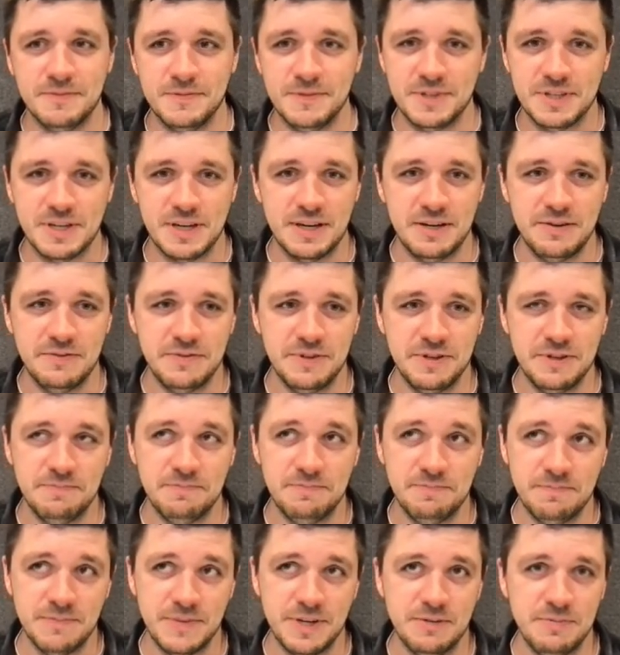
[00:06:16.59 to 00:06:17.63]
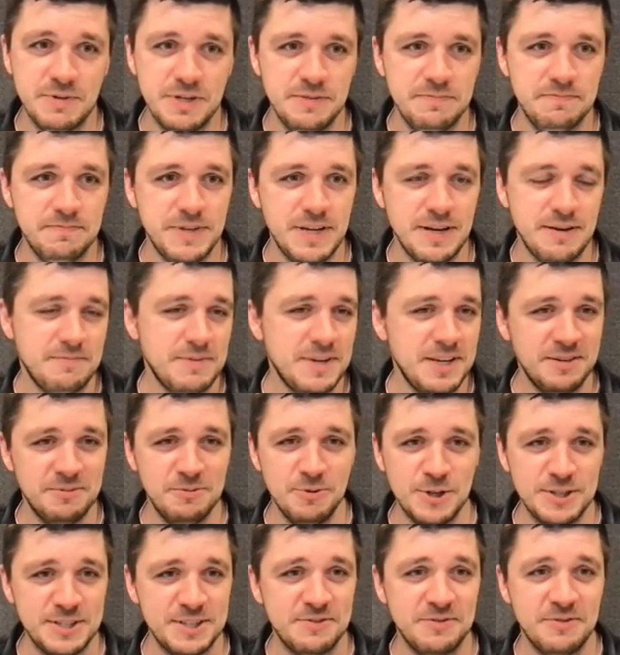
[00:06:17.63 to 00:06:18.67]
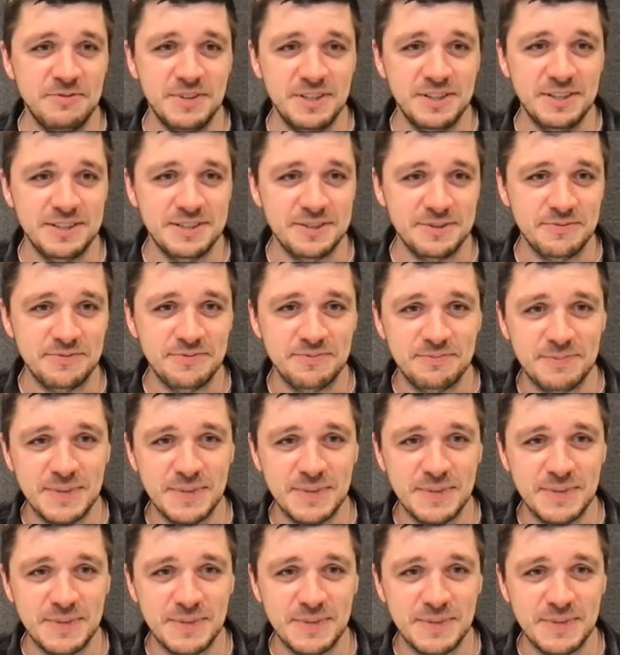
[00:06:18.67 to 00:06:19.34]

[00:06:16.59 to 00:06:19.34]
it's kind of a maybe yeah, AWS equivalent of